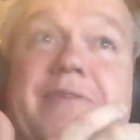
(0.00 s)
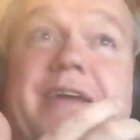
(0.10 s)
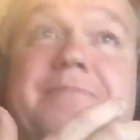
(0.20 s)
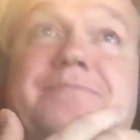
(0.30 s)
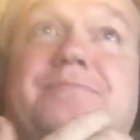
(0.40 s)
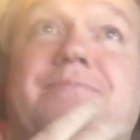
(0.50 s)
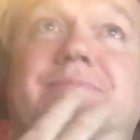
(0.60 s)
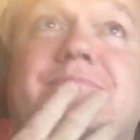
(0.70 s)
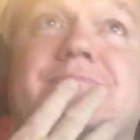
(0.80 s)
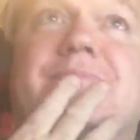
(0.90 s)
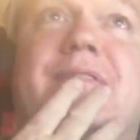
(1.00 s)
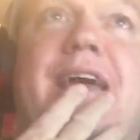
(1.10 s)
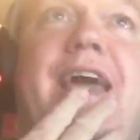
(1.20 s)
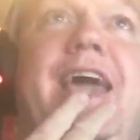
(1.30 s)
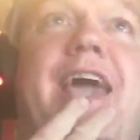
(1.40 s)
anyway,
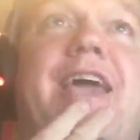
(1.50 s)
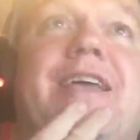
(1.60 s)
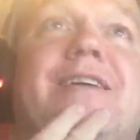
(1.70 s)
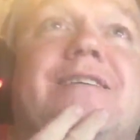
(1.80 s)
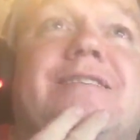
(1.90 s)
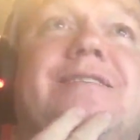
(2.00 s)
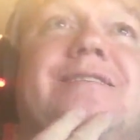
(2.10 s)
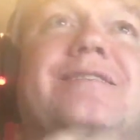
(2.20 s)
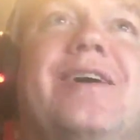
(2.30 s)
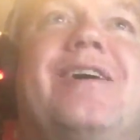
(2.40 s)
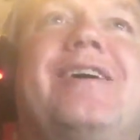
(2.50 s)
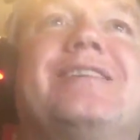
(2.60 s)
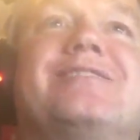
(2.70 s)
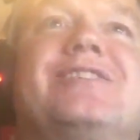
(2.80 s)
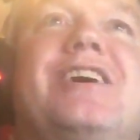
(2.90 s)
hey,
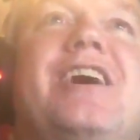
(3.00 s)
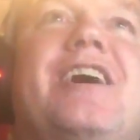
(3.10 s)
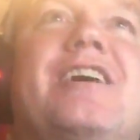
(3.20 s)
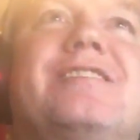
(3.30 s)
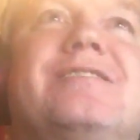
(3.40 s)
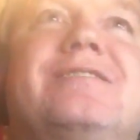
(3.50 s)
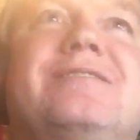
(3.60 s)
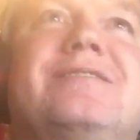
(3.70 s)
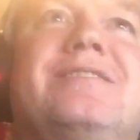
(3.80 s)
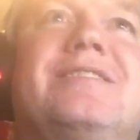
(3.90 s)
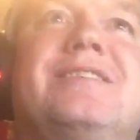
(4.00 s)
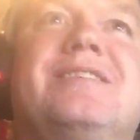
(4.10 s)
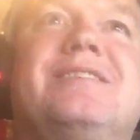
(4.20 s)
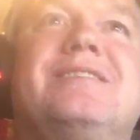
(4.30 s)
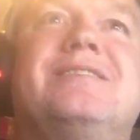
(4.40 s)
oh, it's good.
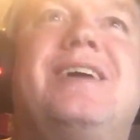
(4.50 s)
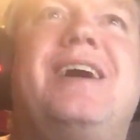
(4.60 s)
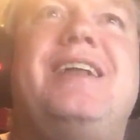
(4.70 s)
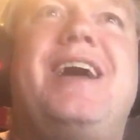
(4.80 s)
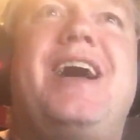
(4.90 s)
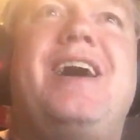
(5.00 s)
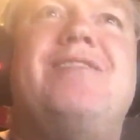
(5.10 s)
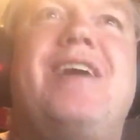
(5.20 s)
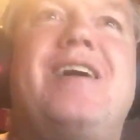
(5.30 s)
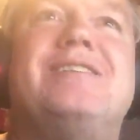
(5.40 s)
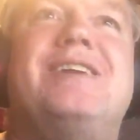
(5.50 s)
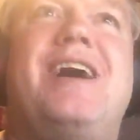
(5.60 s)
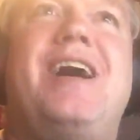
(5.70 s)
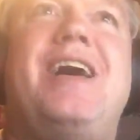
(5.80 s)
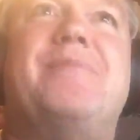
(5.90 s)
I know, long
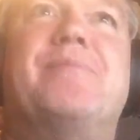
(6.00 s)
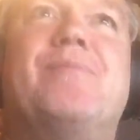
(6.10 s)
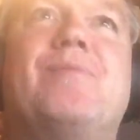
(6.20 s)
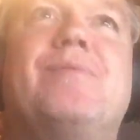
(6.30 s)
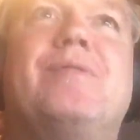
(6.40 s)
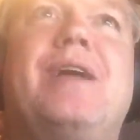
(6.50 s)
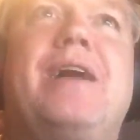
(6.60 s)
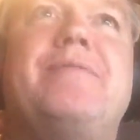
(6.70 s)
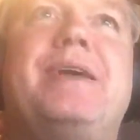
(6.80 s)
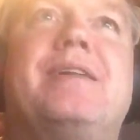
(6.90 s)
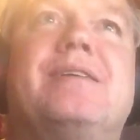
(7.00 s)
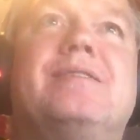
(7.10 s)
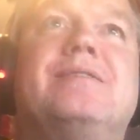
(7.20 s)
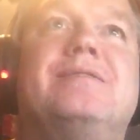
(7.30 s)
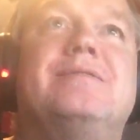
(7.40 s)
time. How you been?